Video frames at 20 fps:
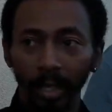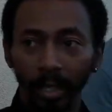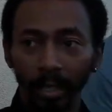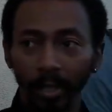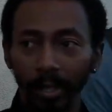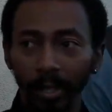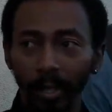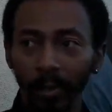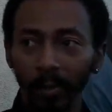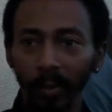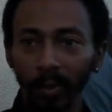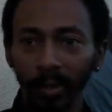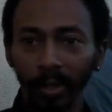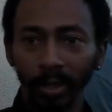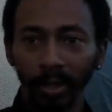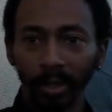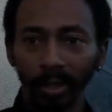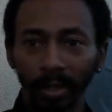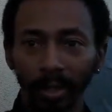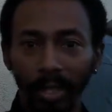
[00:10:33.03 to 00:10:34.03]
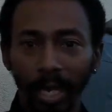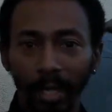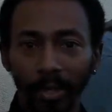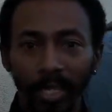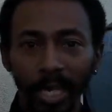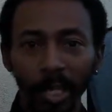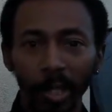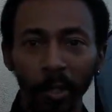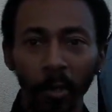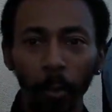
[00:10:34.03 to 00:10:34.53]
You know, they'll
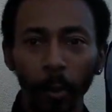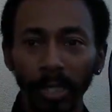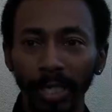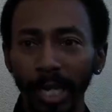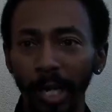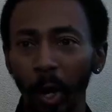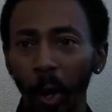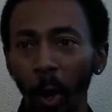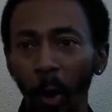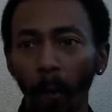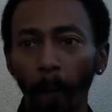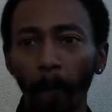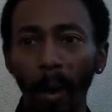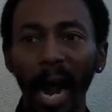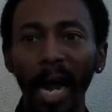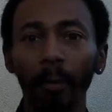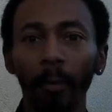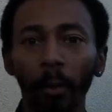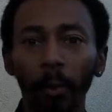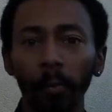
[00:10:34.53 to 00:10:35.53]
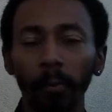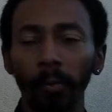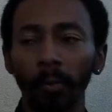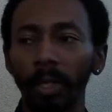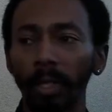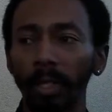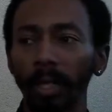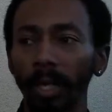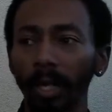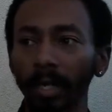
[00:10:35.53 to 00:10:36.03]
take you to what they call Bible
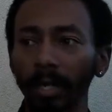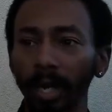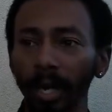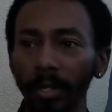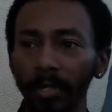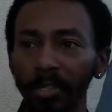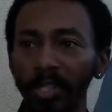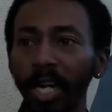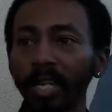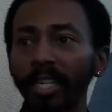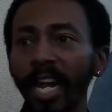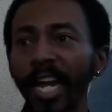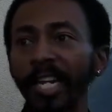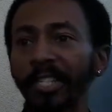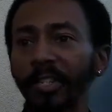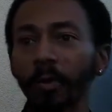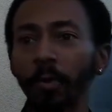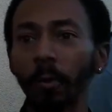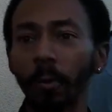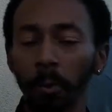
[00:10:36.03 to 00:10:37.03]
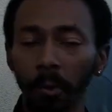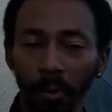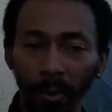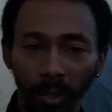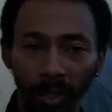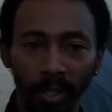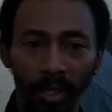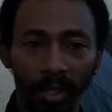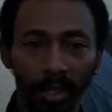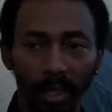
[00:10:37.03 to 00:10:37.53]
uh, uh, Sunday school.
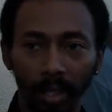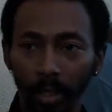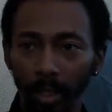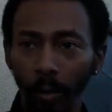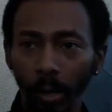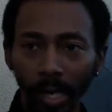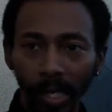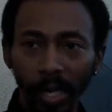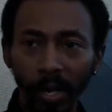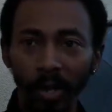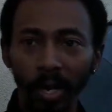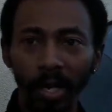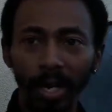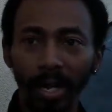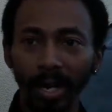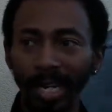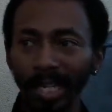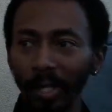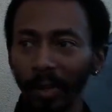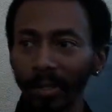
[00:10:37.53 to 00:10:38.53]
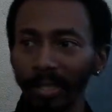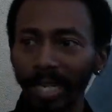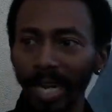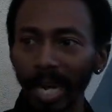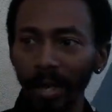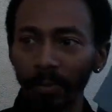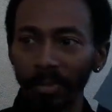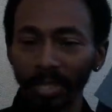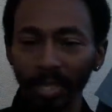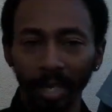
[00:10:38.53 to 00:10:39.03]
You ain't learning nothing in no
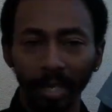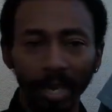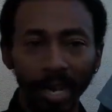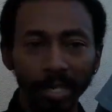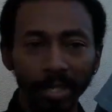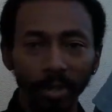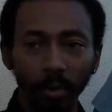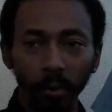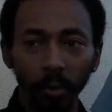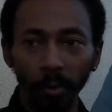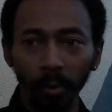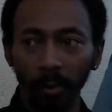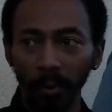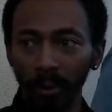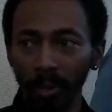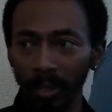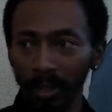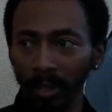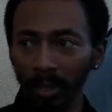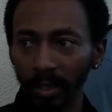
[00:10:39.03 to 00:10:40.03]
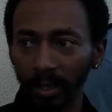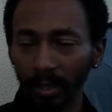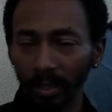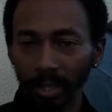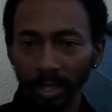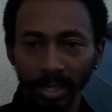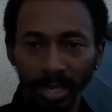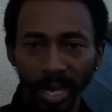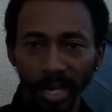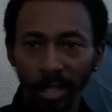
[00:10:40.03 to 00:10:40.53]
damn Sunday school.
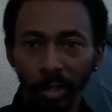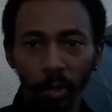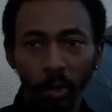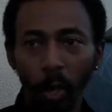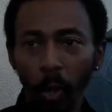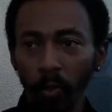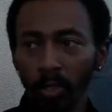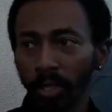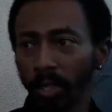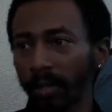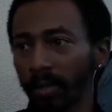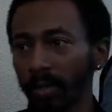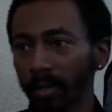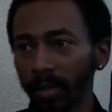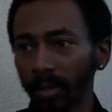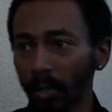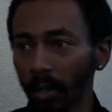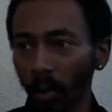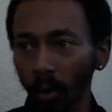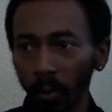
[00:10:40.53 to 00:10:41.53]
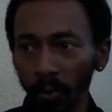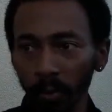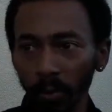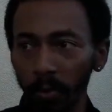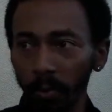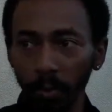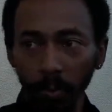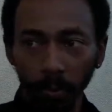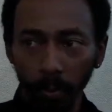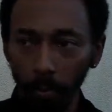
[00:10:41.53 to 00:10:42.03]
Just like you go to, you know,
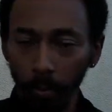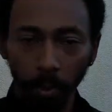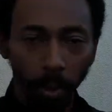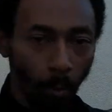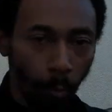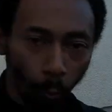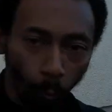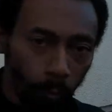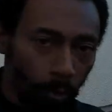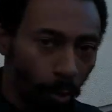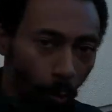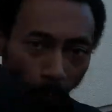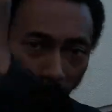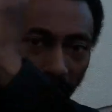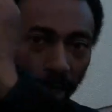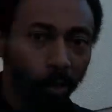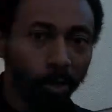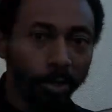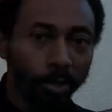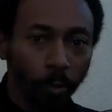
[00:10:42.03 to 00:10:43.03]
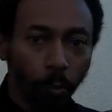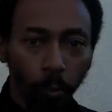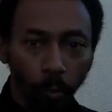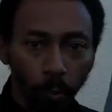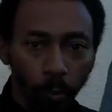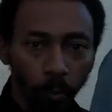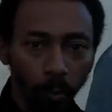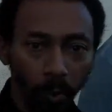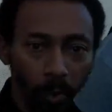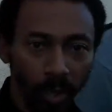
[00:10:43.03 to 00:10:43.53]
the, the regular
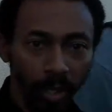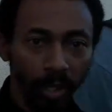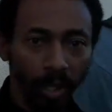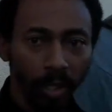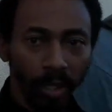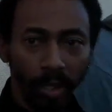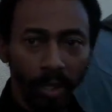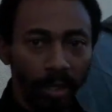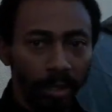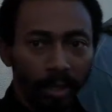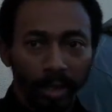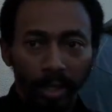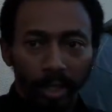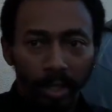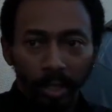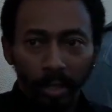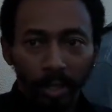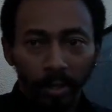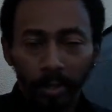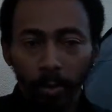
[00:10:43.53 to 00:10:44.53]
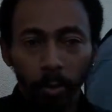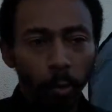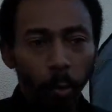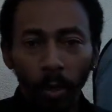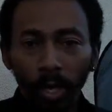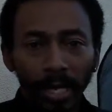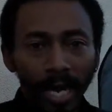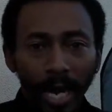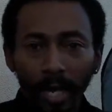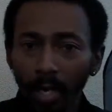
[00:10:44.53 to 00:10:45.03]
school, and you
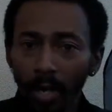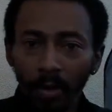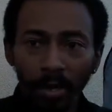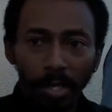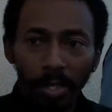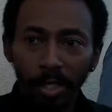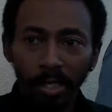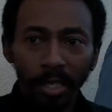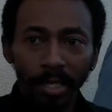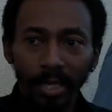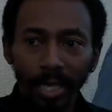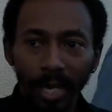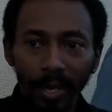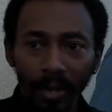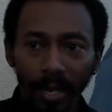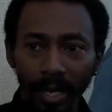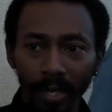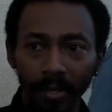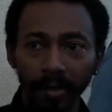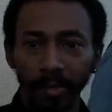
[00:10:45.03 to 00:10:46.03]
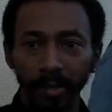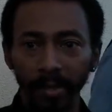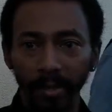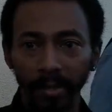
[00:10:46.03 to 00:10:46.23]
really ain't learning shit there either.